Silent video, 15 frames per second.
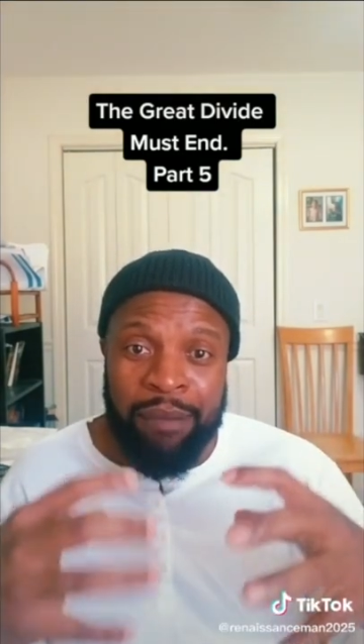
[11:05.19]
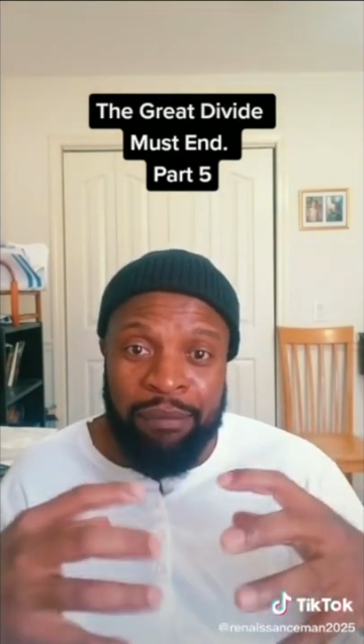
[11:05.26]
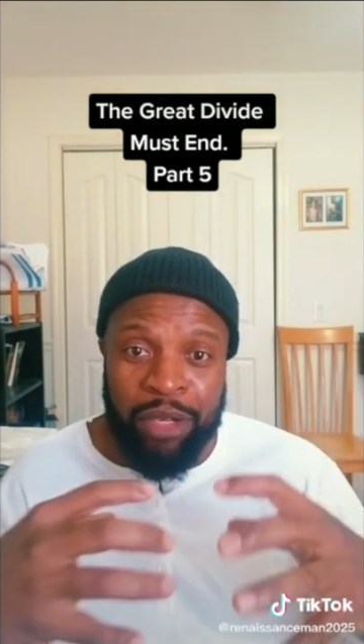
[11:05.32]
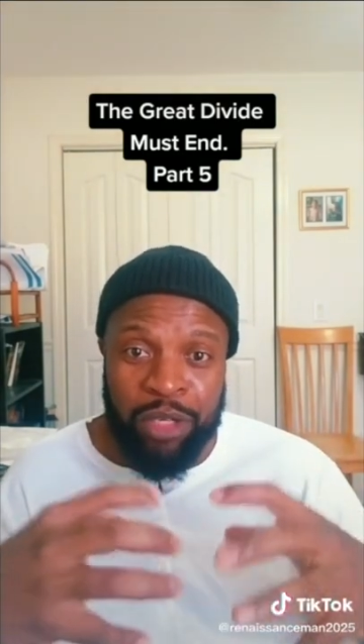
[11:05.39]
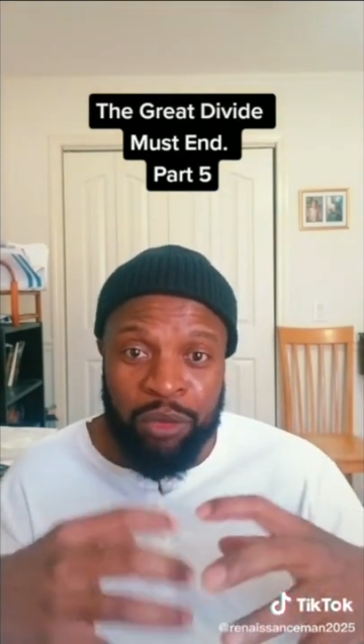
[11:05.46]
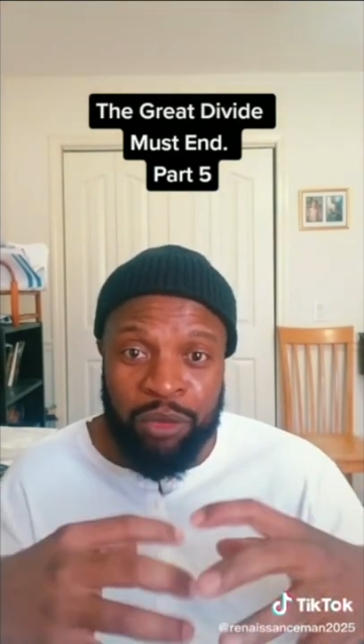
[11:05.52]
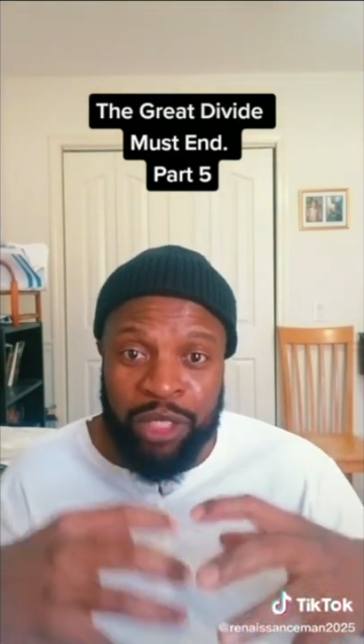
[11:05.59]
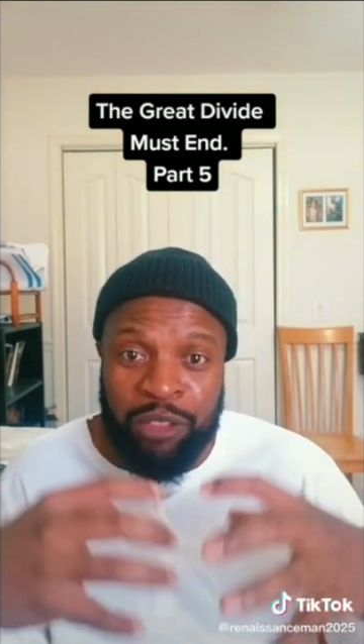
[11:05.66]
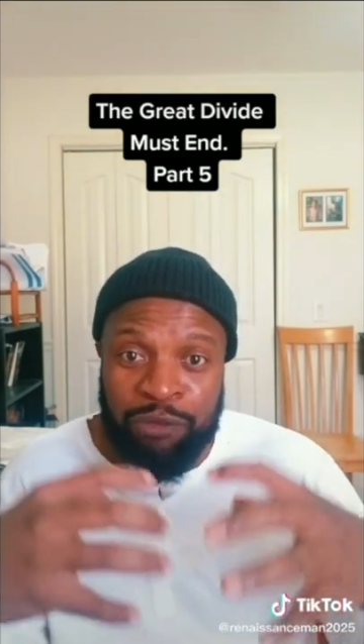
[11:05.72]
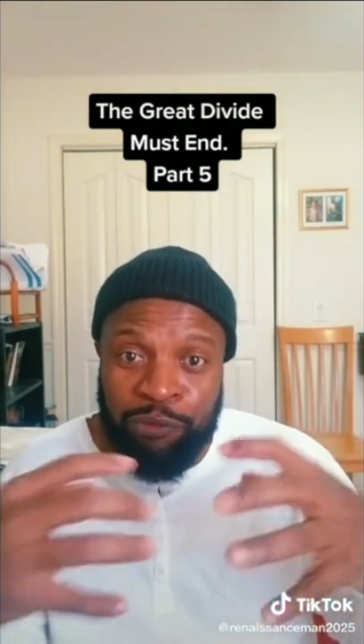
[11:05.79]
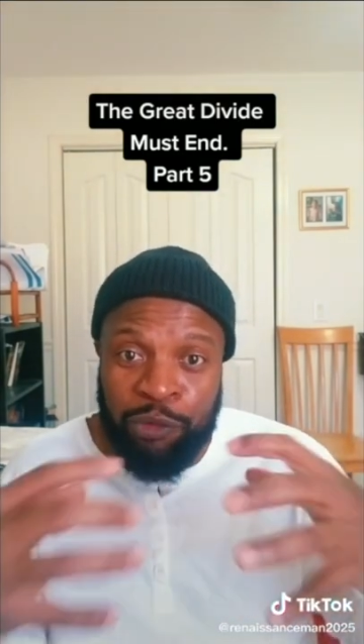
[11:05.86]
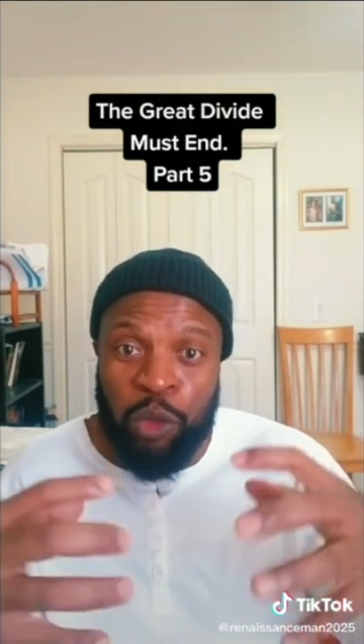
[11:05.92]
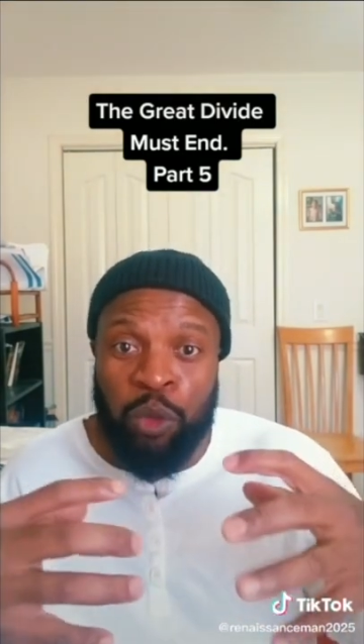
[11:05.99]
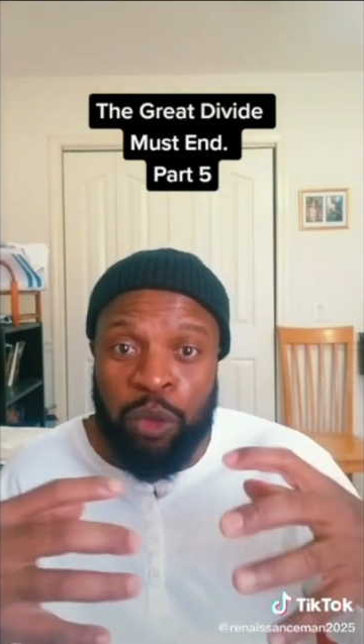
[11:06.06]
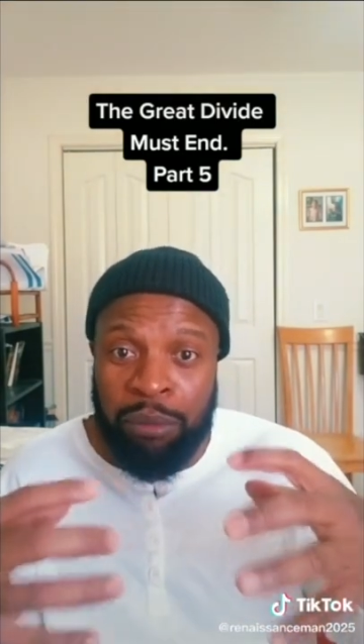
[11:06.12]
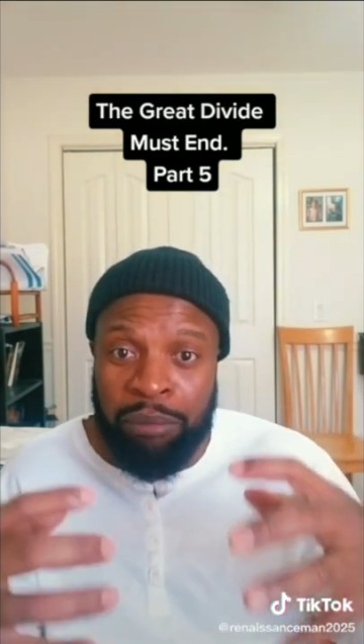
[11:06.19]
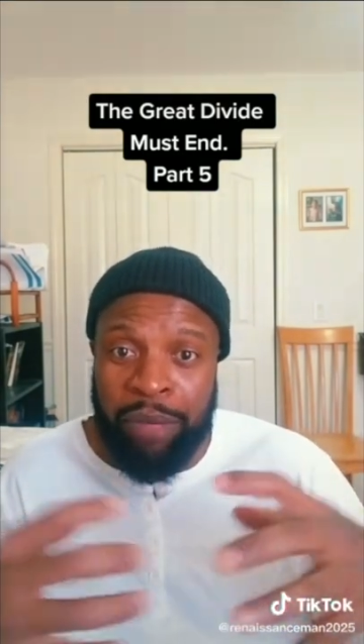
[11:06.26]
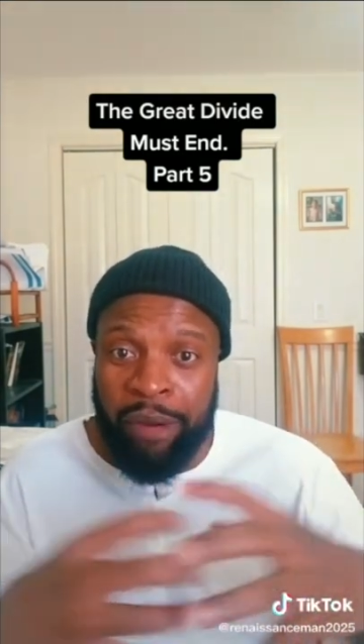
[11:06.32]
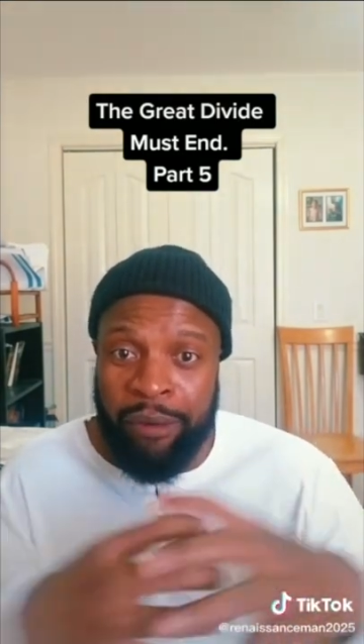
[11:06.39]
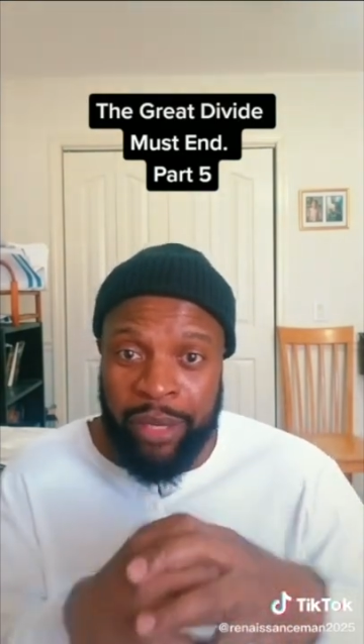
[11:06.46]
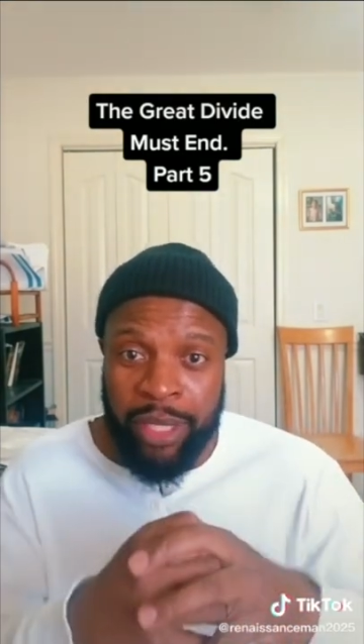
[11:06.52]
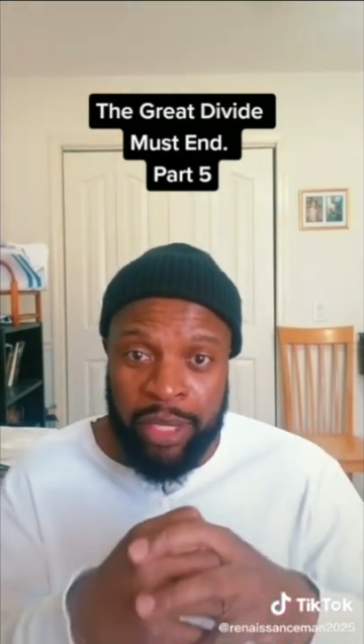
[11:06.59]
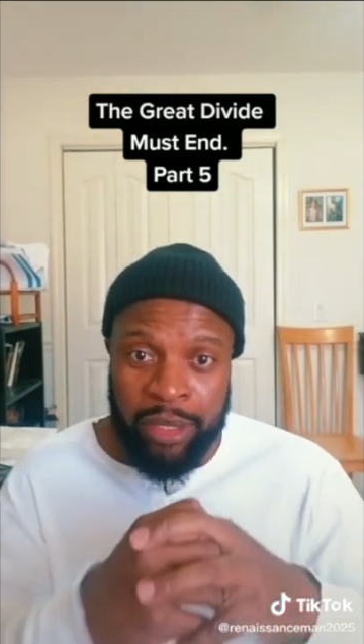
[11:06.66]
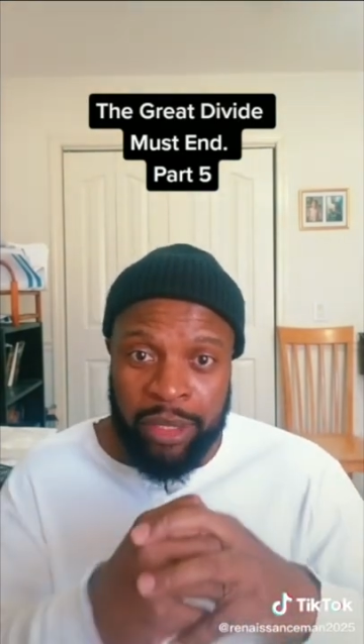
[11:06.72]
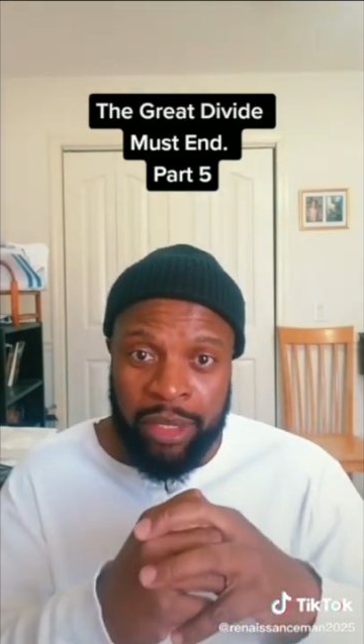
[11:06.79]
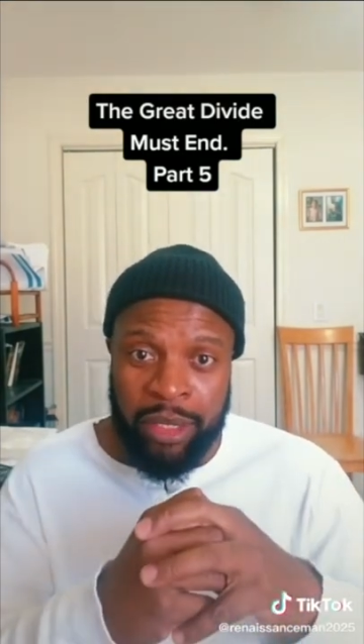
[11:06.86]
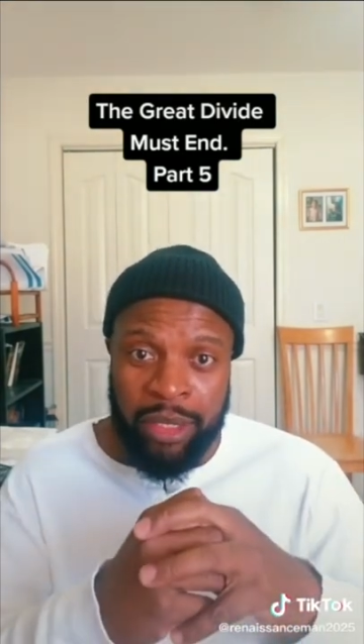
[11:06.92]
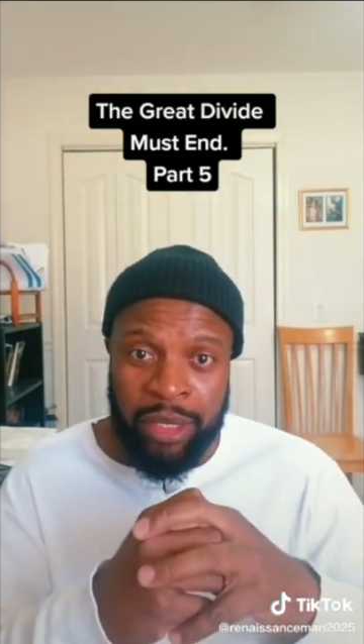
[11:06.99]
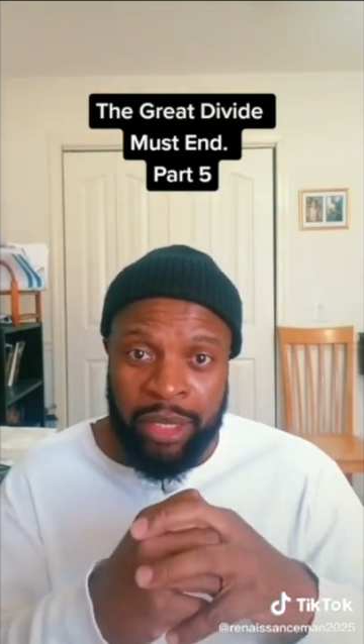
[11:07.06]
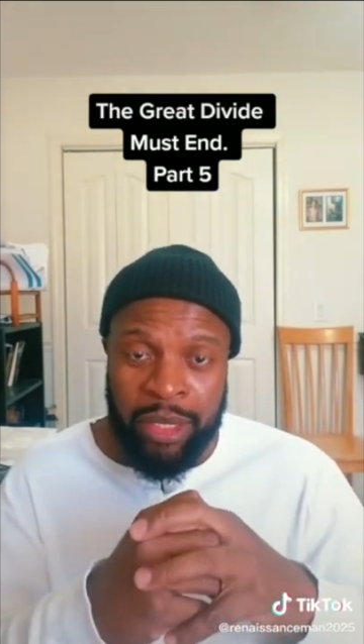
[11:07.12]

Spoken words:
immigrants view America